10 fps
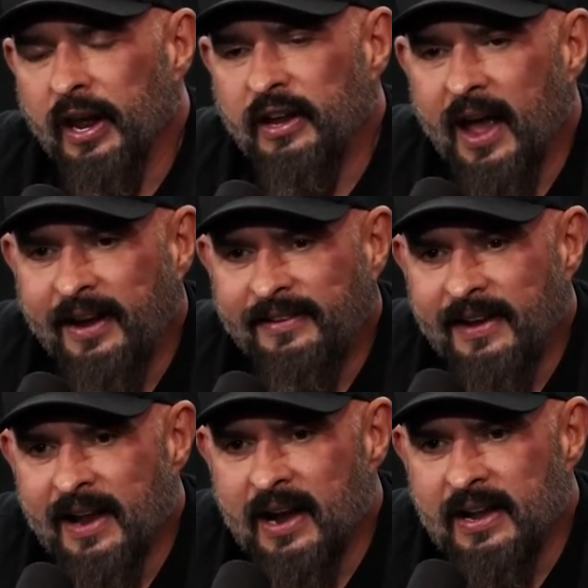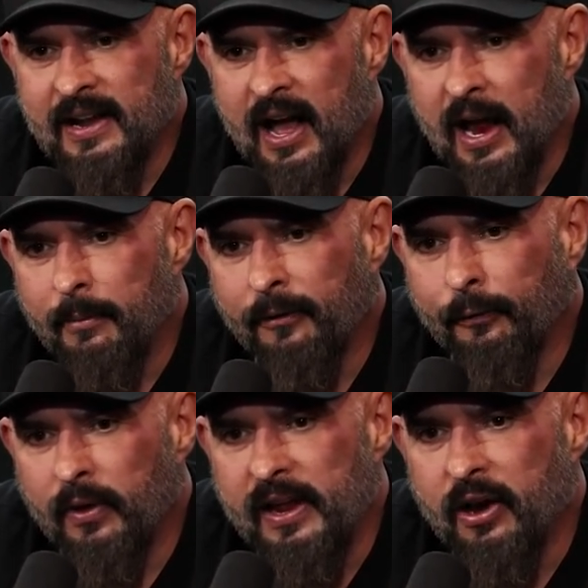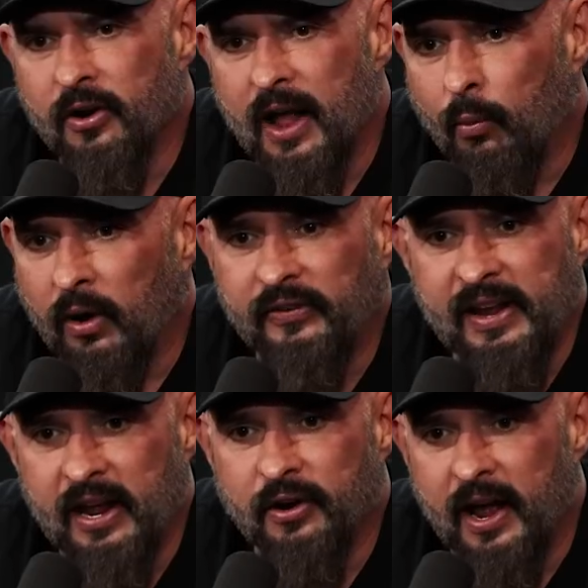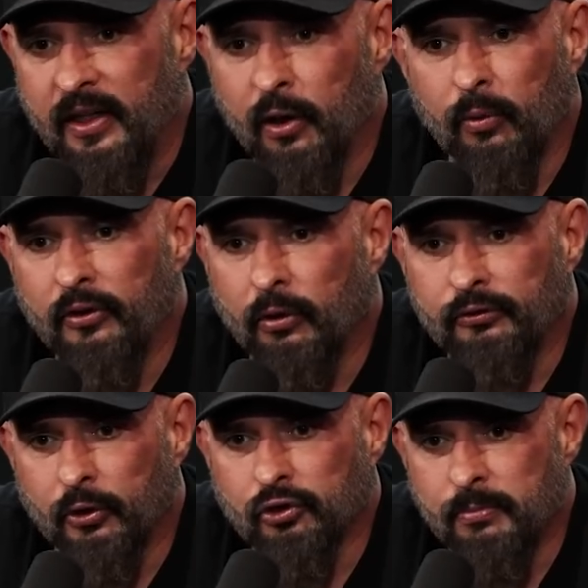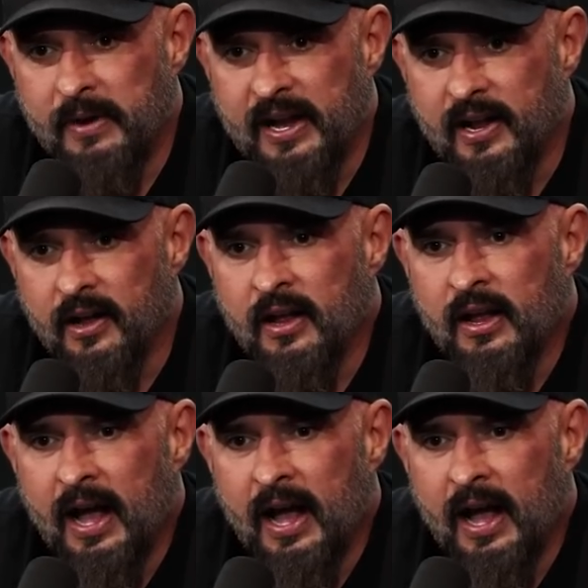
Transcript: In 1999, before the internet was the internet and there was no social media,